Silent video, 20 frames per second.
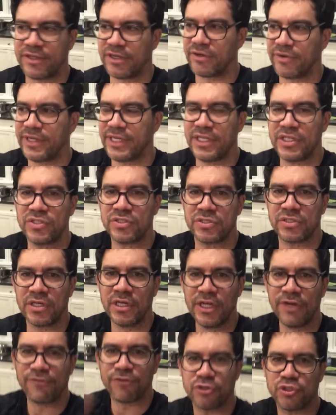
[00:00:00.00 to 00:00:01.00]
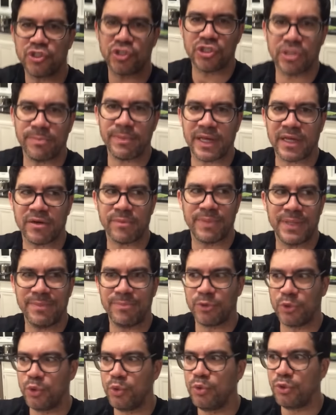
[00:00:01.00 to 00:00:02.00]
there is versus the amount of
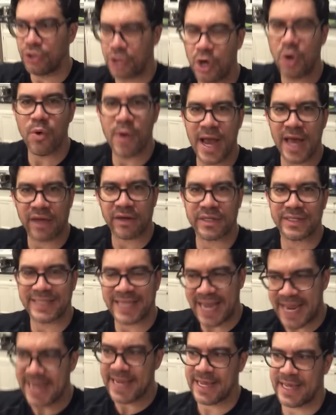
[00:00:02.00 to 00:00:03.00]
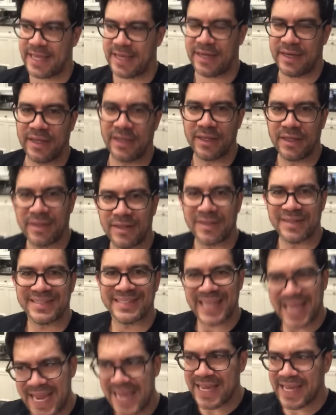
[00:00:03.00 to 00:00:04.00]
people who know how to take it.
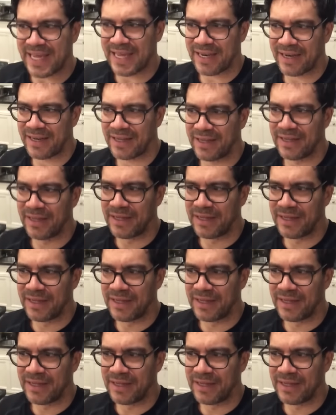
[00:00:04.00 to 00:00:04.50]
Take it.